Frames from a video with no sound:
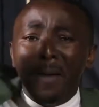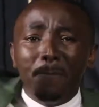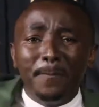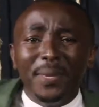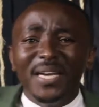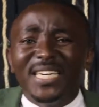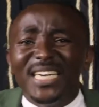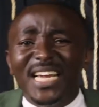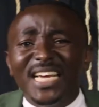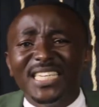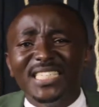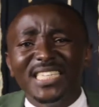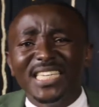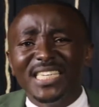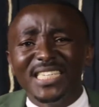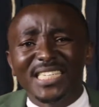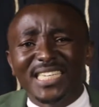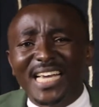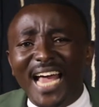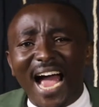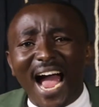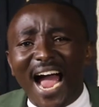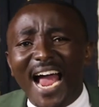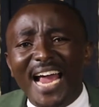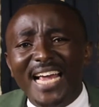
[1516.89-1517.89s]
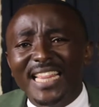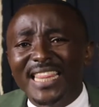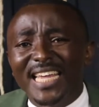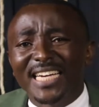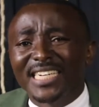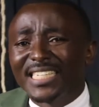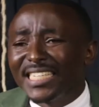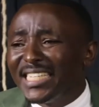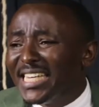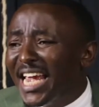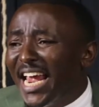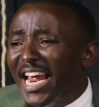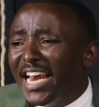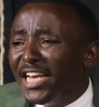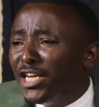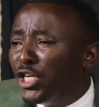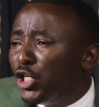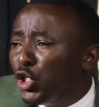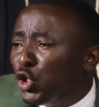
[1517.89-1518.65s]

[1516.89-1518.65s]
Peter is this guy that said,